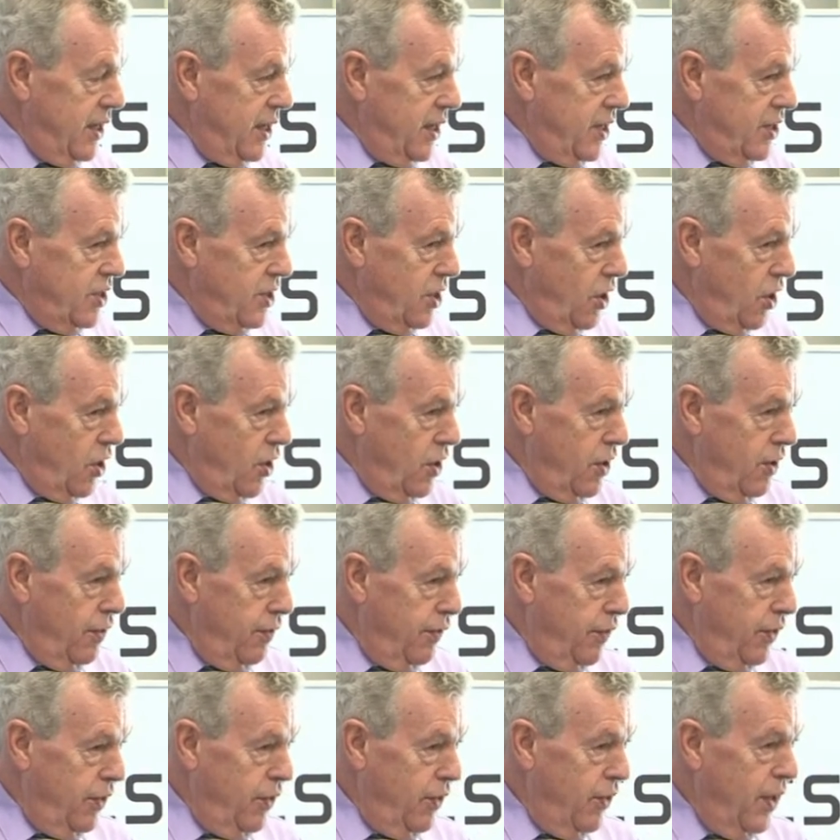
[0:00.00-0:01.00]
So
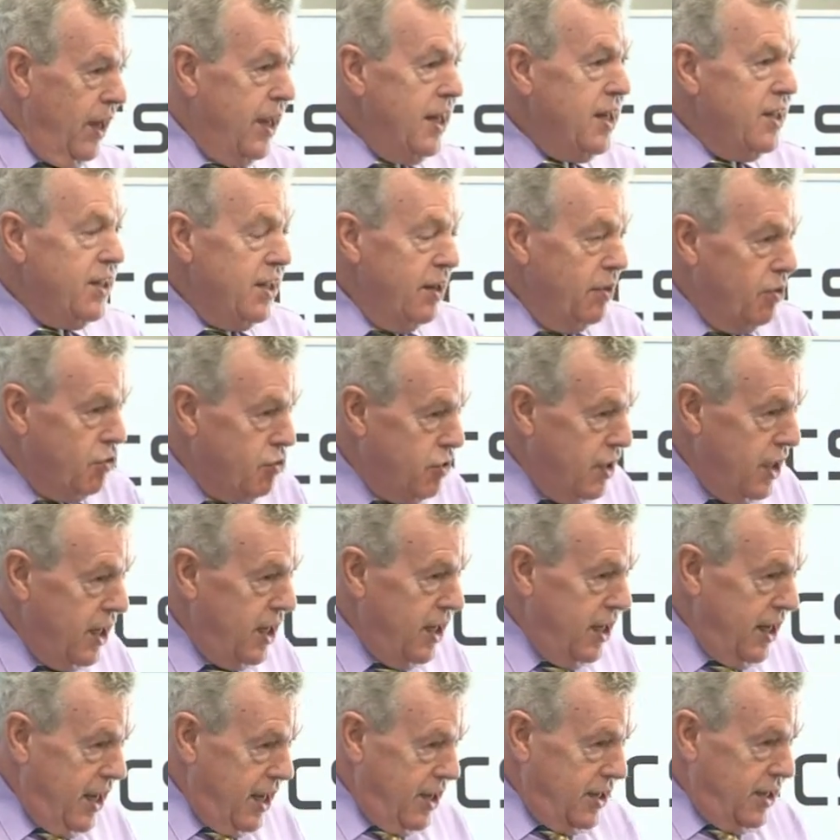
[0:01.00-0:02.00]
chlorophyll, anything
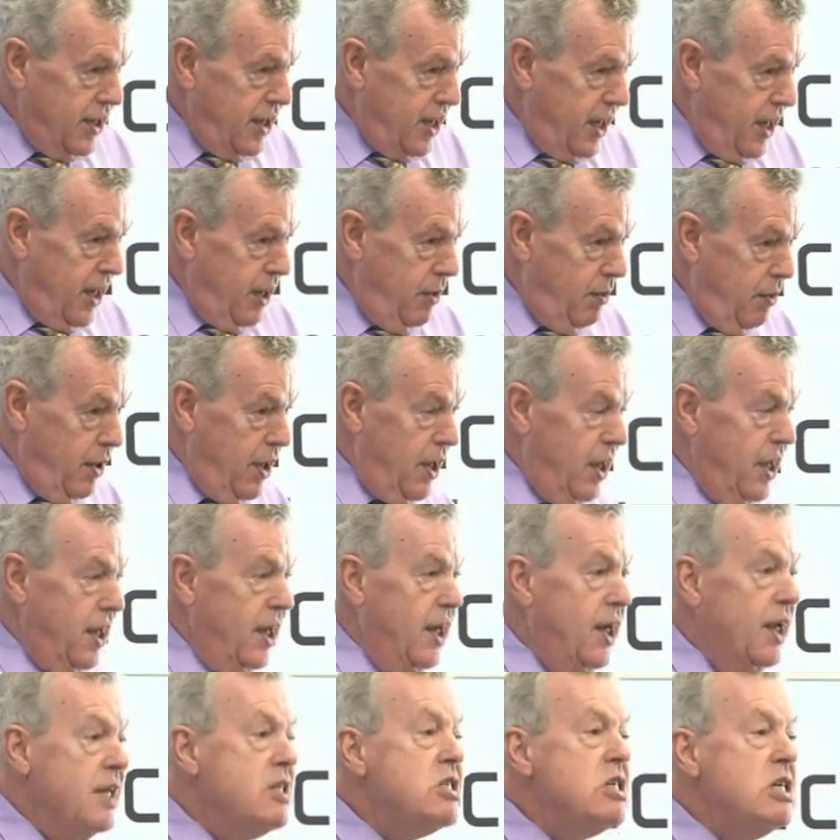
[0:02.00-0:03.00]
green, has K1 in
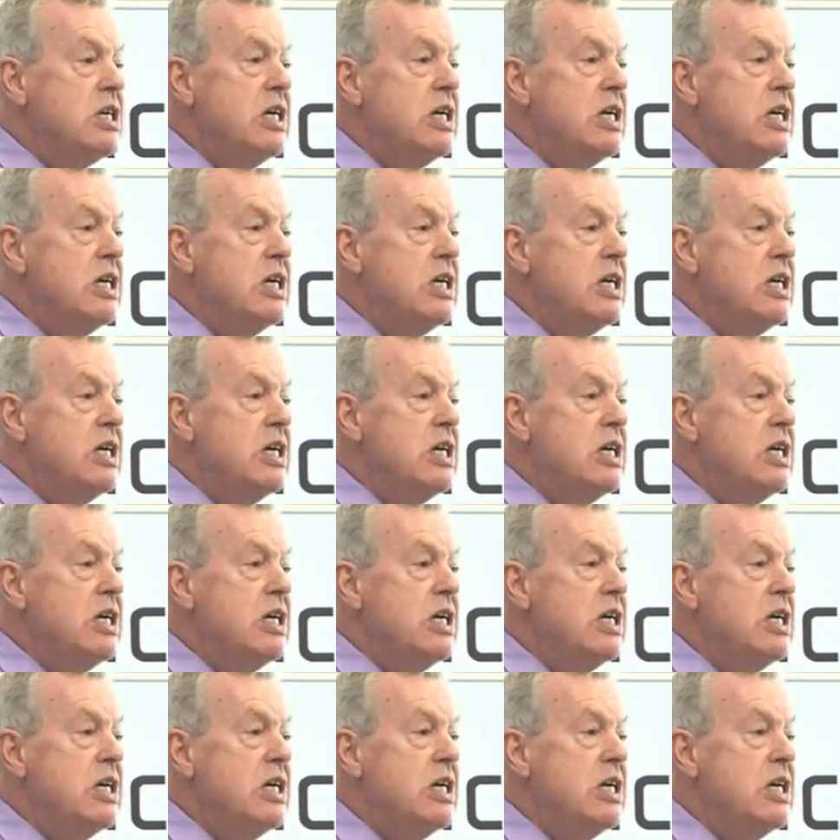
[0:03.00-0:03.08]
it.